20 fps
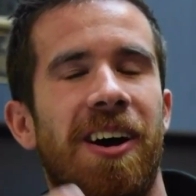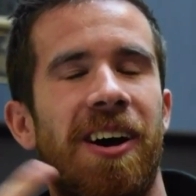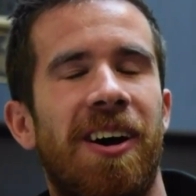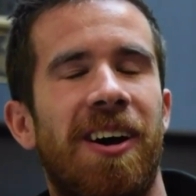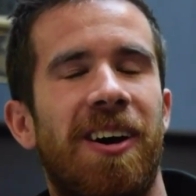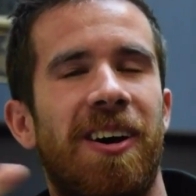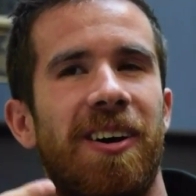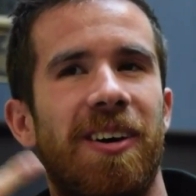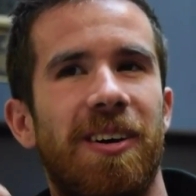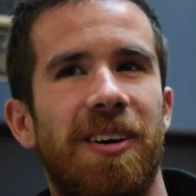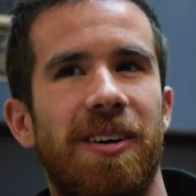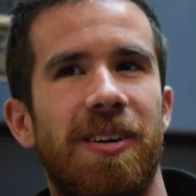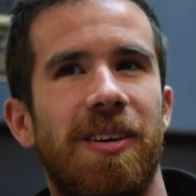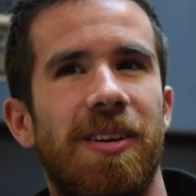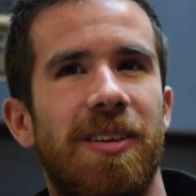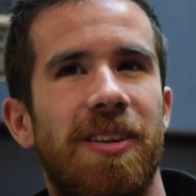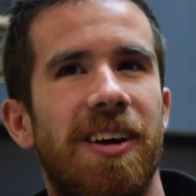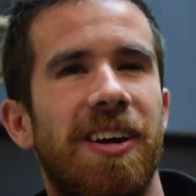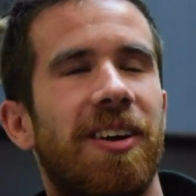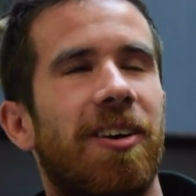a
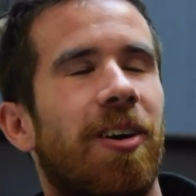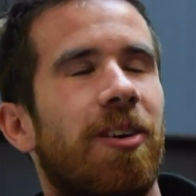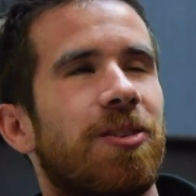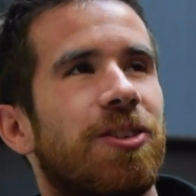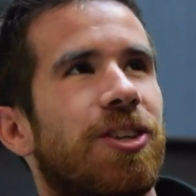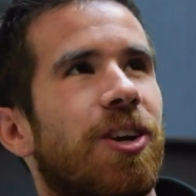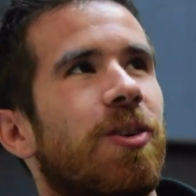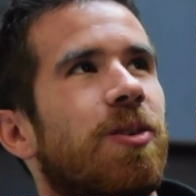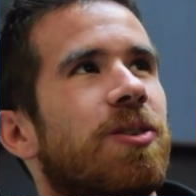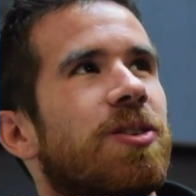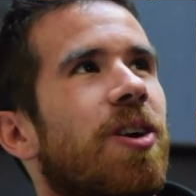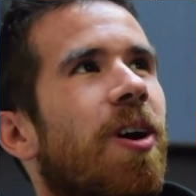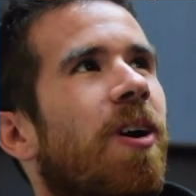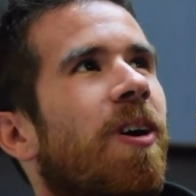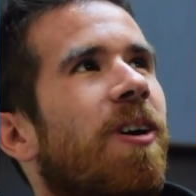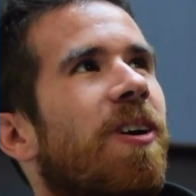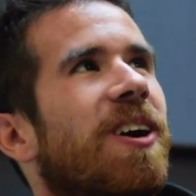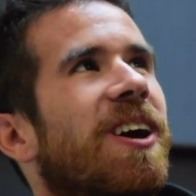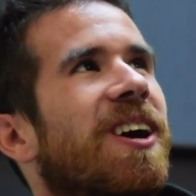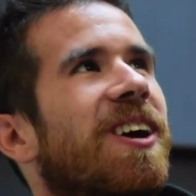thing called Jones
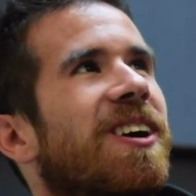Hall